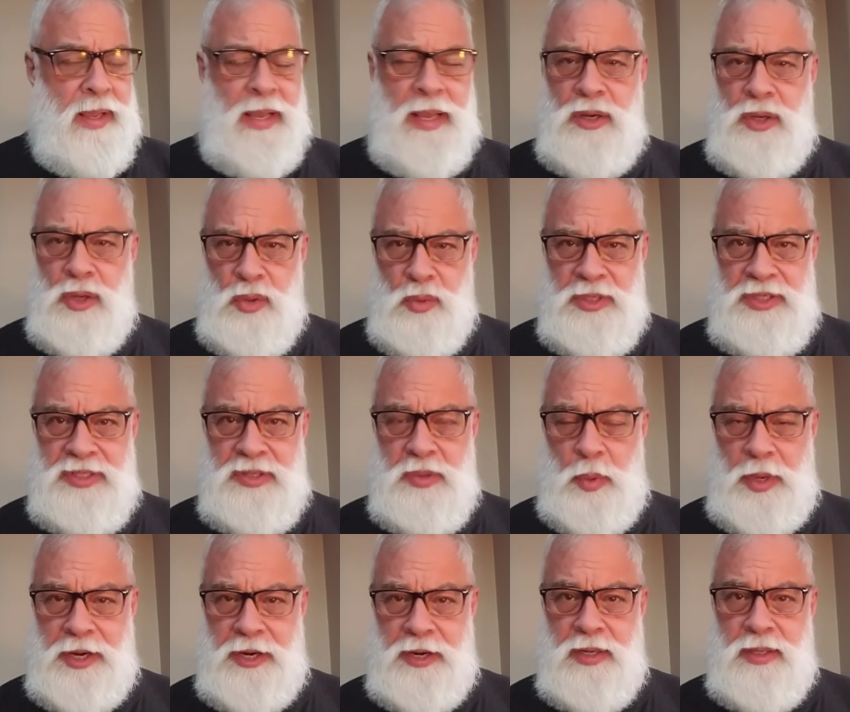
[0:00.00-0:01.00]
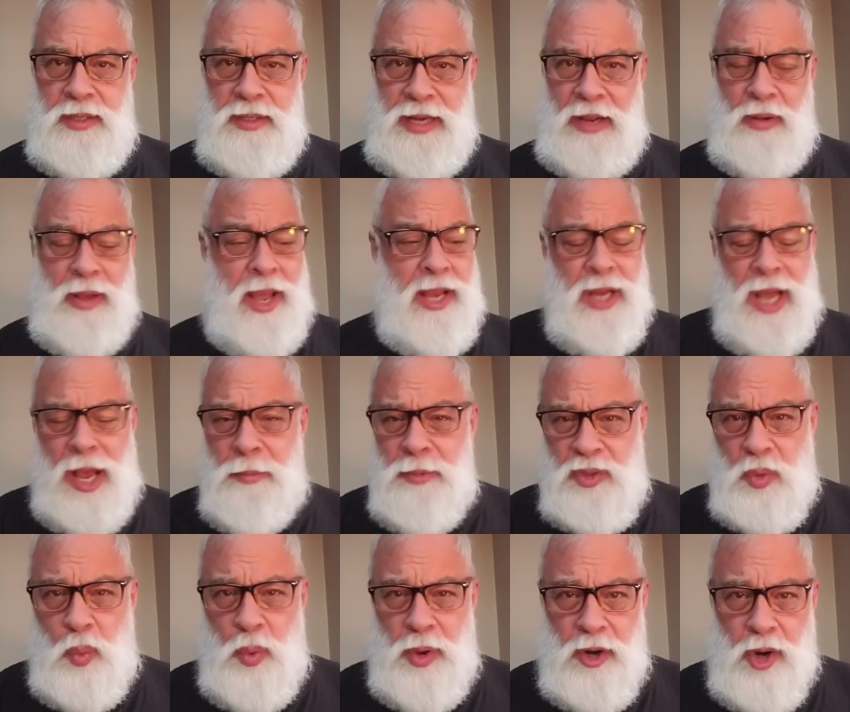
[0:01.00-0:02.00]
And who is the winner now? I
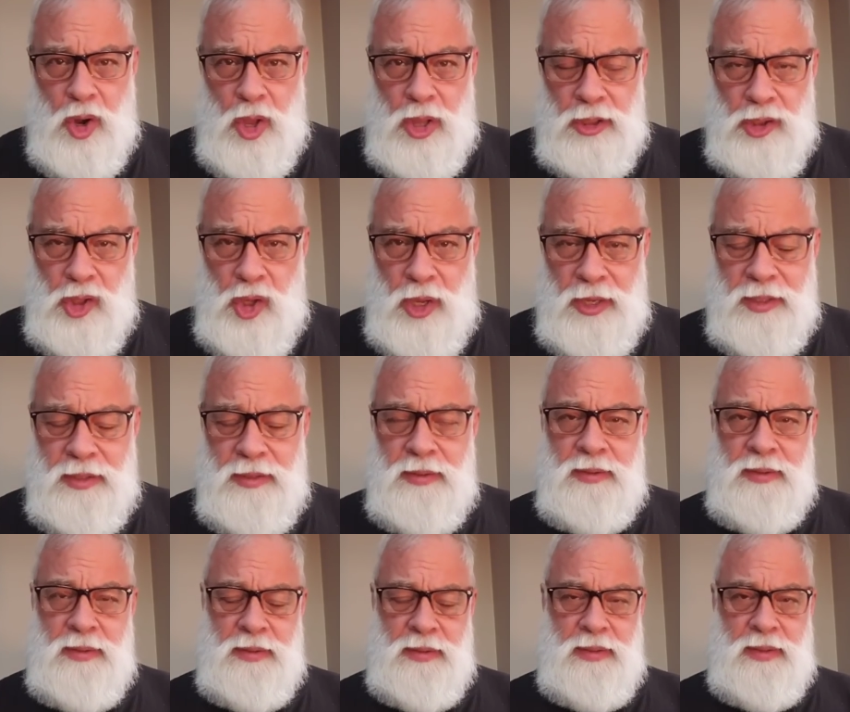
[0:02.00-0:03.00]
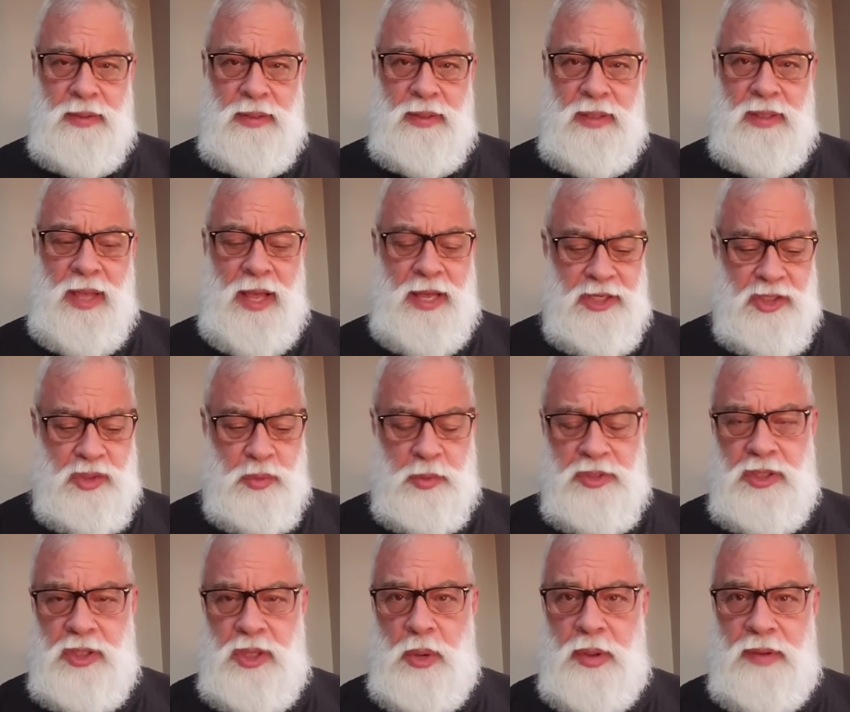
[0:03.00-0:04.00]
was a winner all along. I just
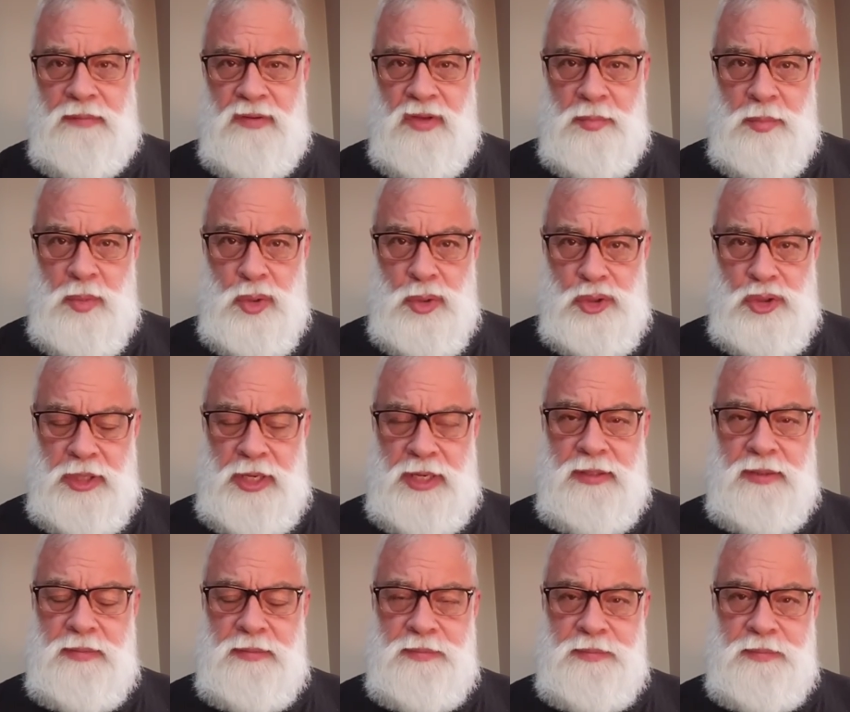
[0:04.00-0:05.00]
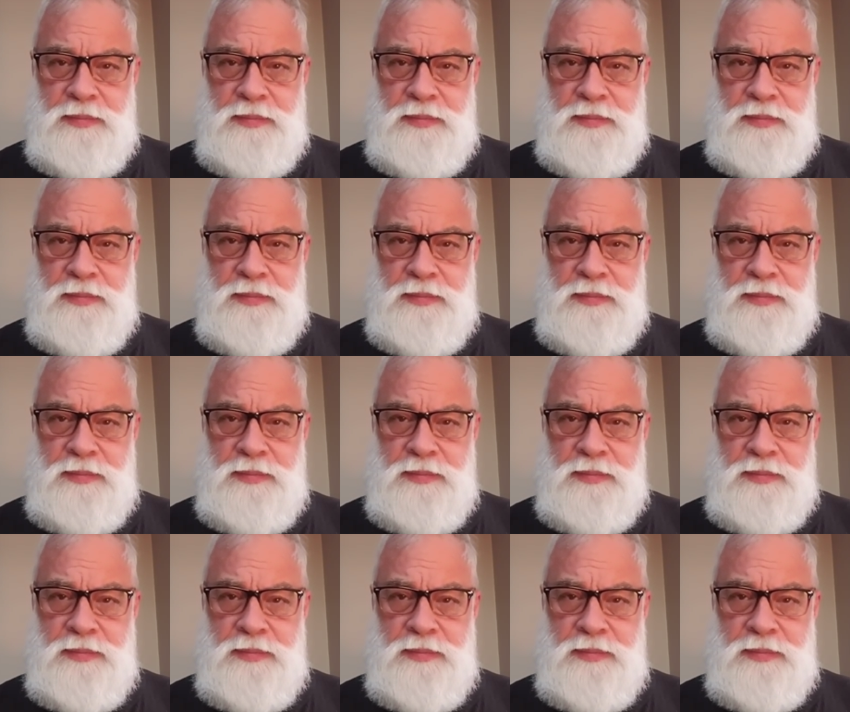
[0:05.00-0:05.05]
wasn't going for the bullshit.